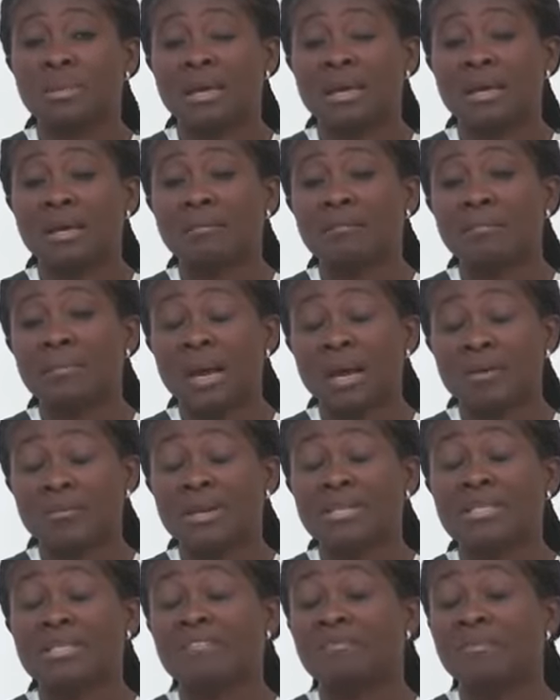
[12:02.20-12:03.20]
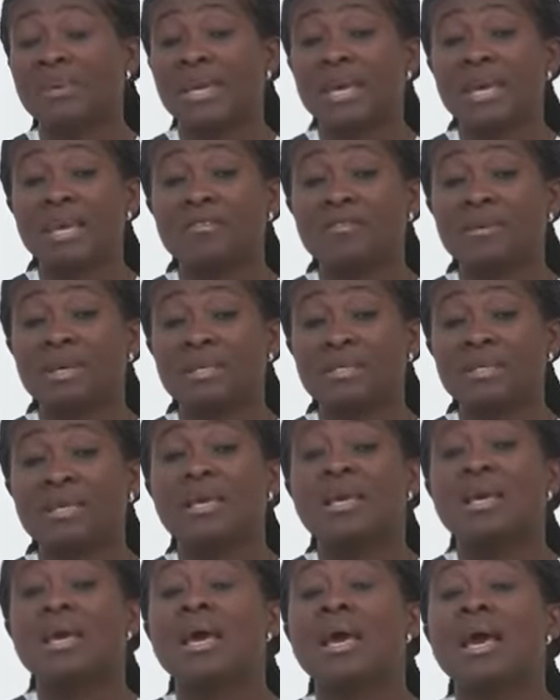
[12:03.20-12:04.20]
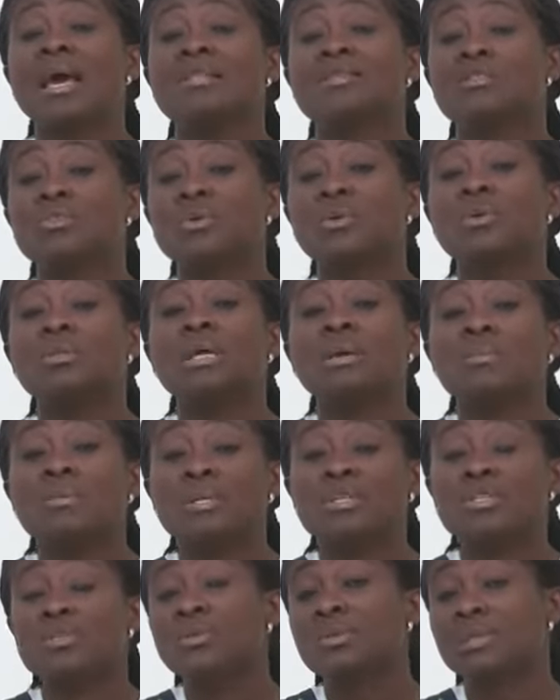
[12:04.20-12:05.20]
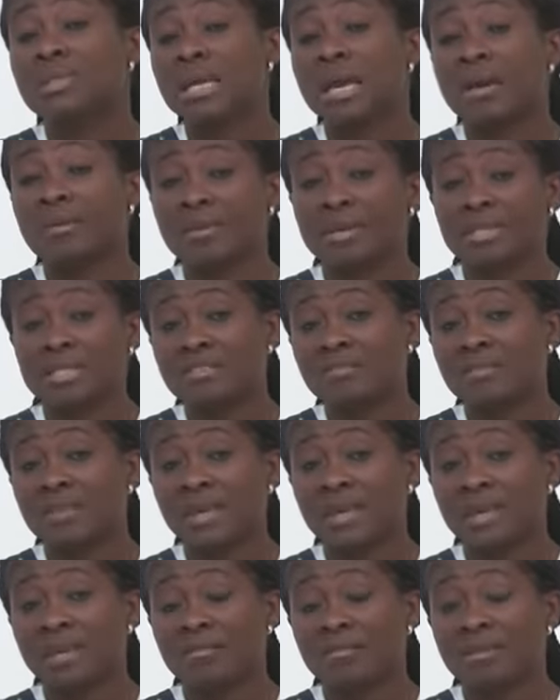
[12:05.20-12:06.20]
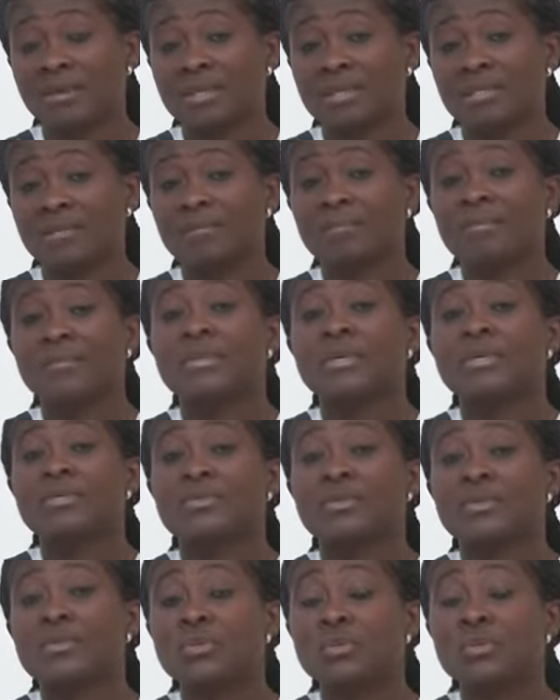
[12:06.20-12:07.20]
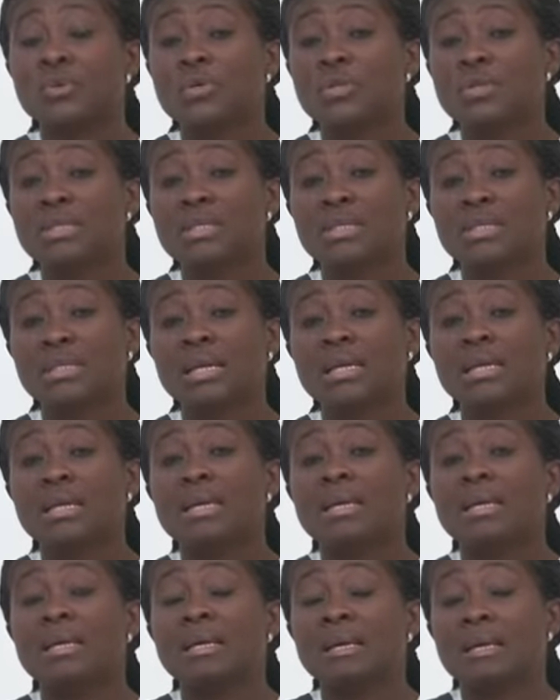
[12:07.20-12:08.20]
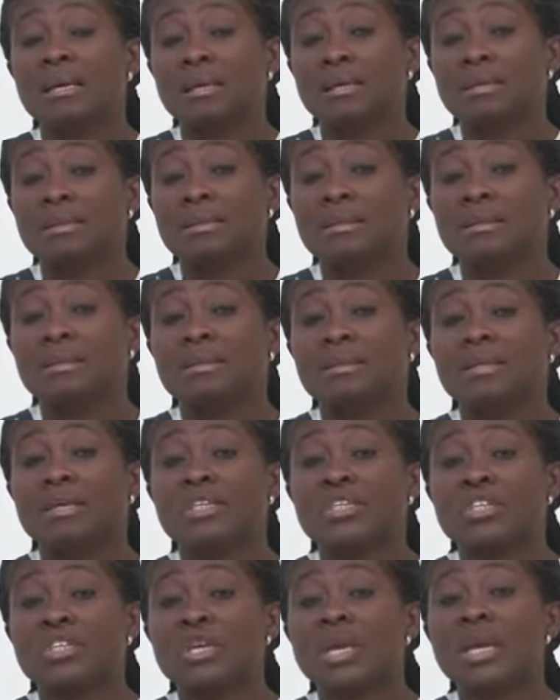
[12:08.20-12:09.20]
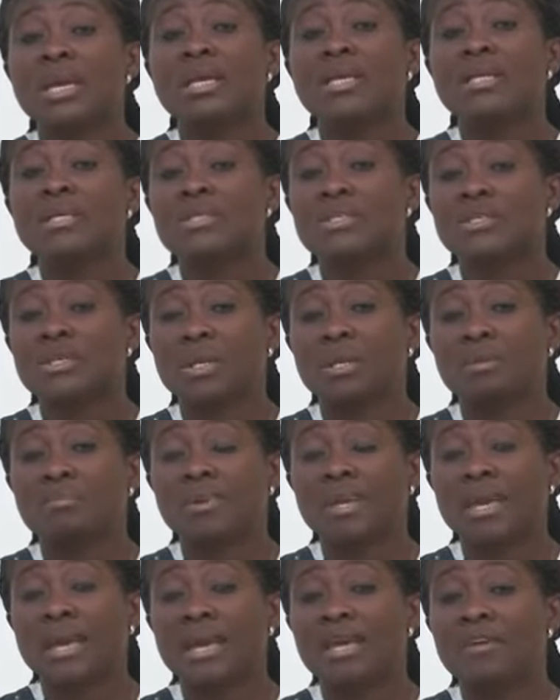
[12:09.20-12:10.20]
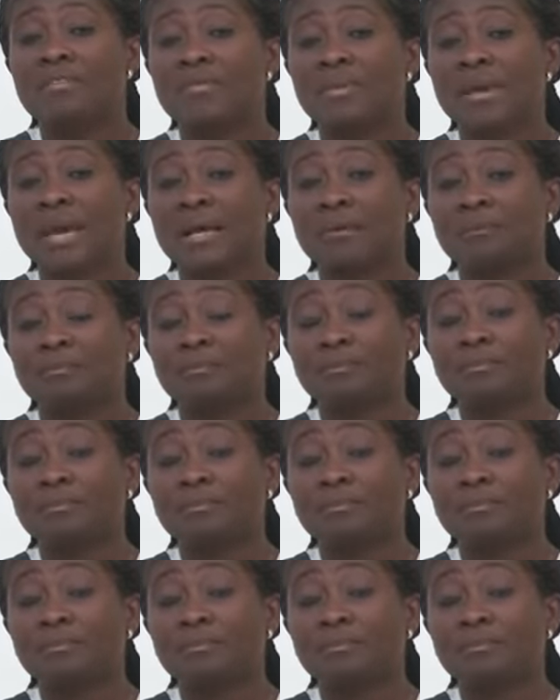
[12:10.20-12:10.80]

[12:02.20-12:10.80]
aggressive behaviors. And so they reduce the aggressive behaviors. So you notice that the change in behavior,